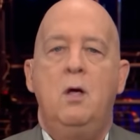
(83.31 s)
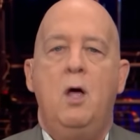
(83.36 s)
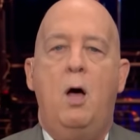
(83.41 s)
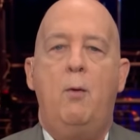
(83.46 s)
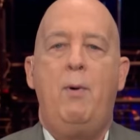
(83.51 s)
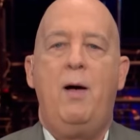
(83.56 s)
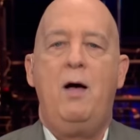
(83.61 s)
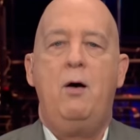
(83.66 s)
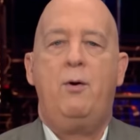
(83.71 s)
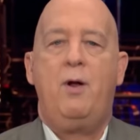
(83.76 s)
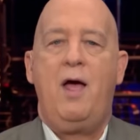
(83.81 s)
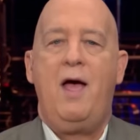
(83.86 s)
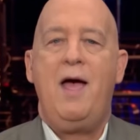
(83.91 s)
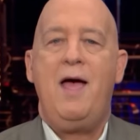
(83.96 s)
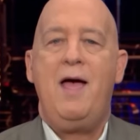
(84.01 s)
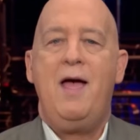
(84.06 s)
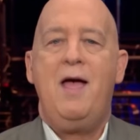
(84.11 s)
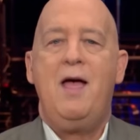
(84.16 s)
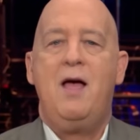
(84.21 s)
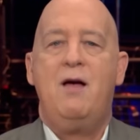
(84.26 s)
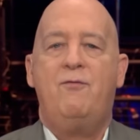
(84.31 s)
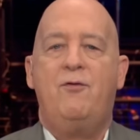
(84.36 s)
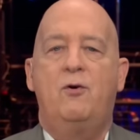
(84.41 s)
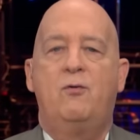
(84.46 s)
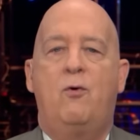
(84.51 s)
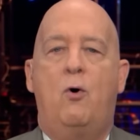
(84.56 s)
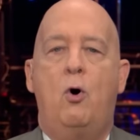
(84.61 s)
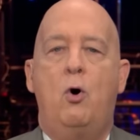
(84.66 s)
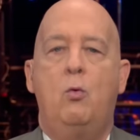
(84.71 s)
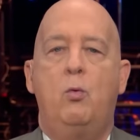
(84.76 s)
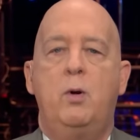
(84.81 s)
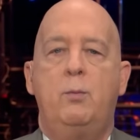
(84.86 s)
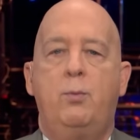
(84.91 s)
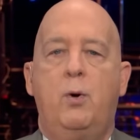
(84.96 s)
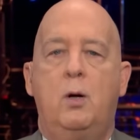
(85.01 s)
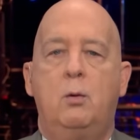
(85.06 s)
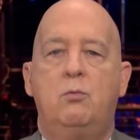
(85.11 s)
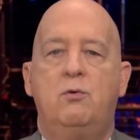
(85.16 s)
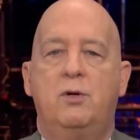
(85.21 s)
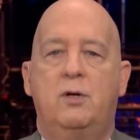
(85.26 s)
About half of all
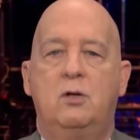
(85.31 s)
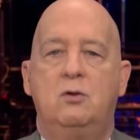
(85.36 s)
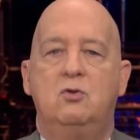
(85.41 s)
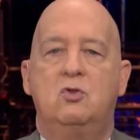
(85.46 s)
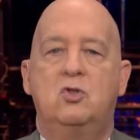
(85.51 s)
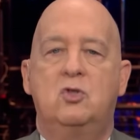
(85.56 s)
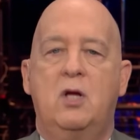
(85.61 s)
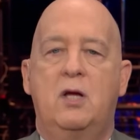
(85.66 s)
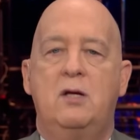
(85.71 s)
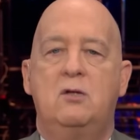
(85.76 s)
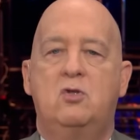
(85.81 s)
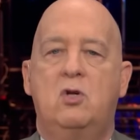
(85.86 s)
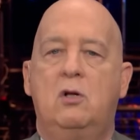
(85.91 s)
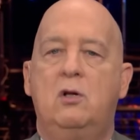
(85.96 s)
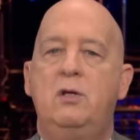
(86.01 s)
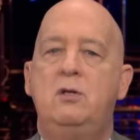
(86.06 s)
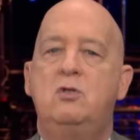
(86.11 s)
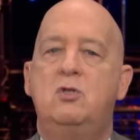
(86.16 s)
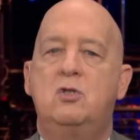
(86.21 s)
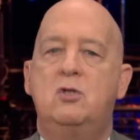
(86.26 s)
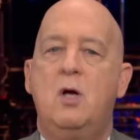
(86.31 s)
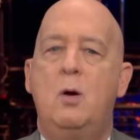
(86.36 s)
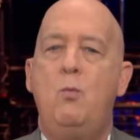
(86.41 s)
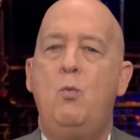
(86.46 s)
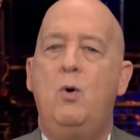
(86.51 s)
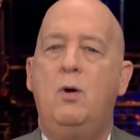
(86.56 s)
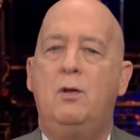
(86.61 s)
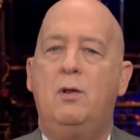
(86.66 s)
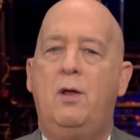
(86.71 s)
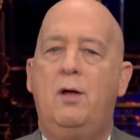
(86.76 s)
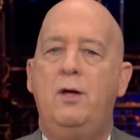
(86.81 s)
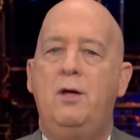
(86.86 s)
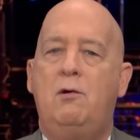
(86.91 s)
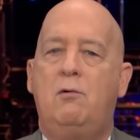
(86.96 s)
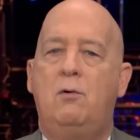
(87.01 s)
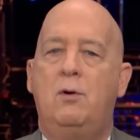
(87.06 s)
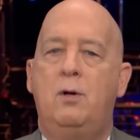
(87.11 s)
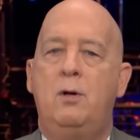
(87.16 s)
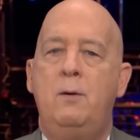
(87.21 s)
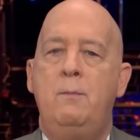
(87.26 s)
Republicans say it's at least somewhat
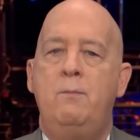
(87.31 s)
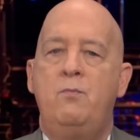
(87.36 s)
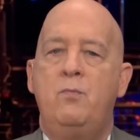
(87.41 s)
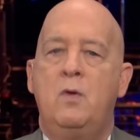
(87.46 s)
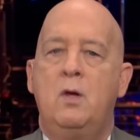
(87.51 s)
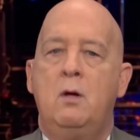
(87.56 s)
likely